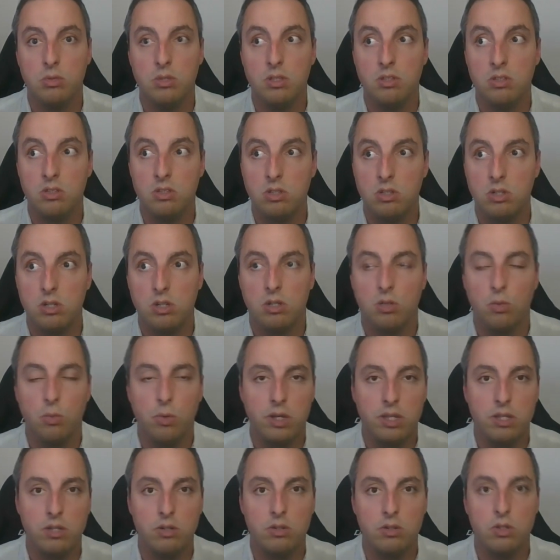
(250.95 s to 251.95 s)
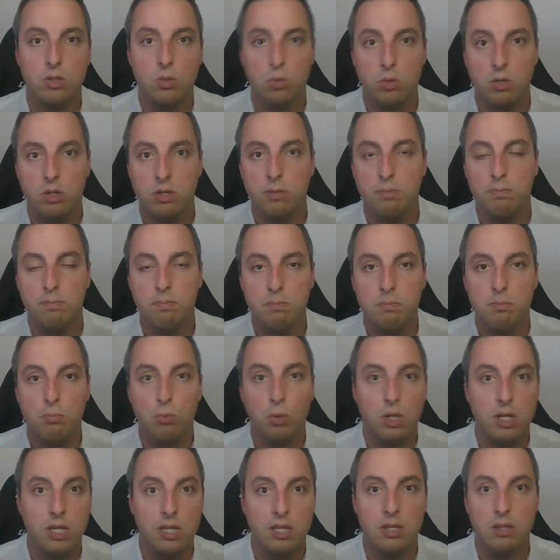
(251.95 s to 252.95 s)
discern whether it's worth
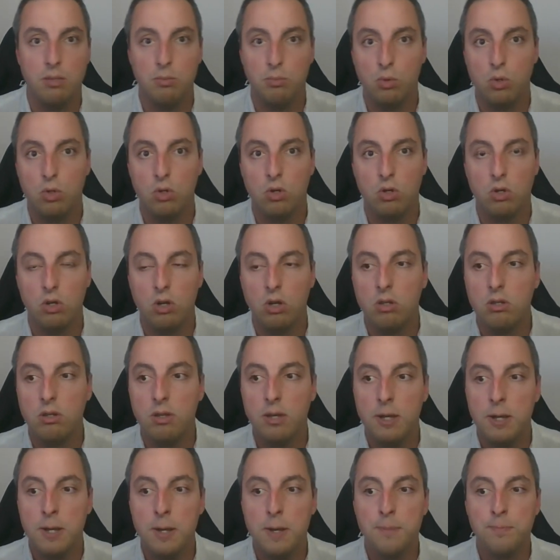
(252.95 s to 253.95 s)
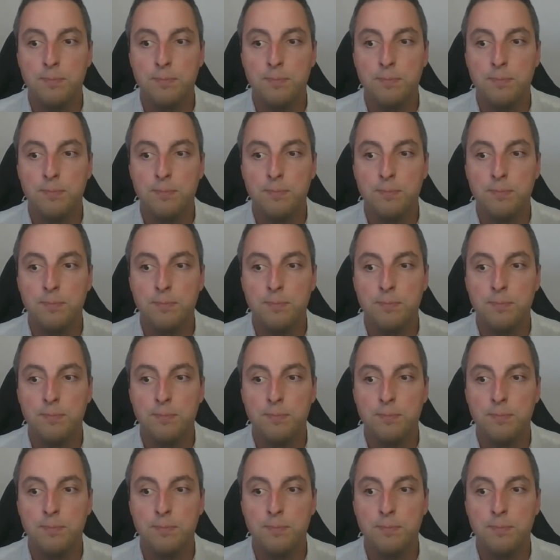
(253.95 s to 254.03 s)
putting in the book or not.